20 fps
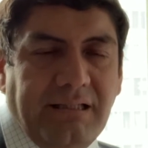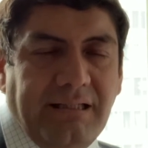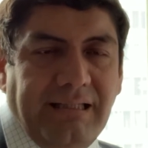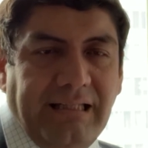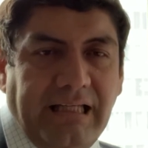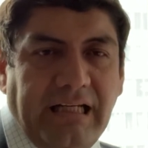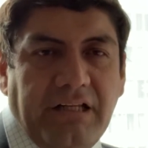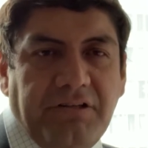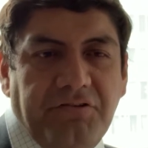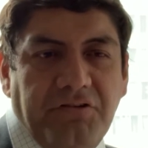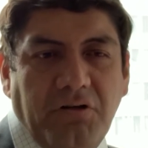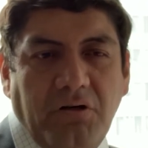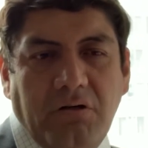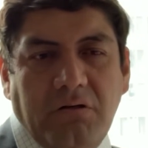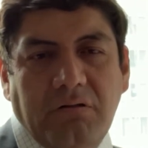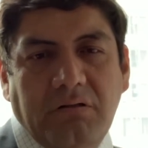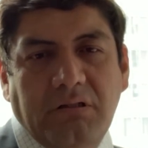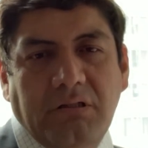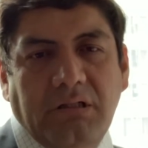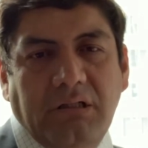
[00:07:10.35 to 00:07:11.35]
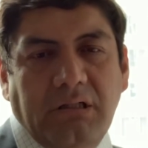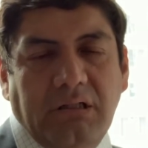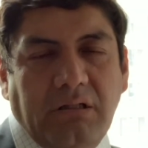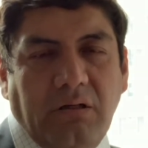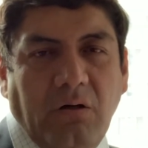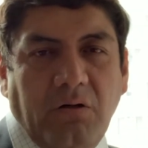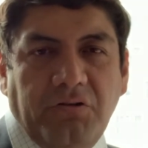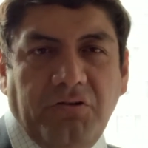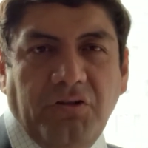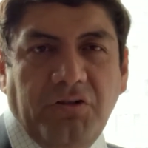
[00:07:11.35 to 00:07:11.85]
let us know
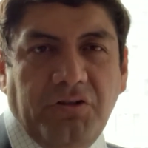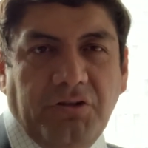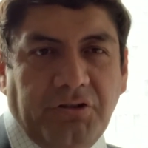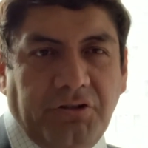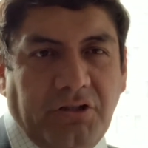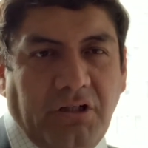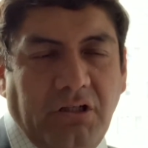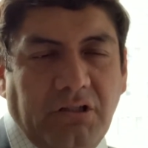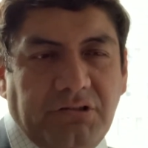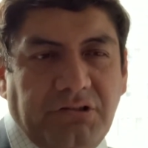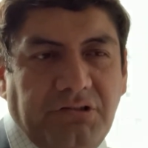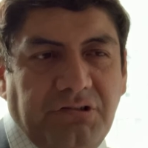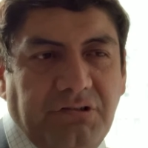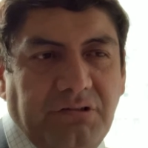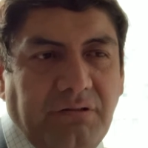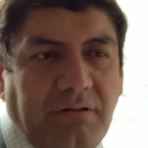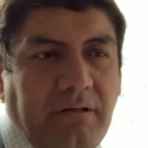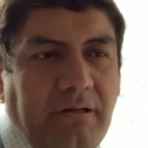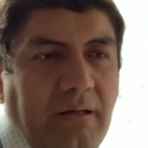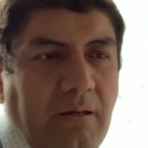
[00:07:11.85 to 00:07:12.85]
also your thoughts,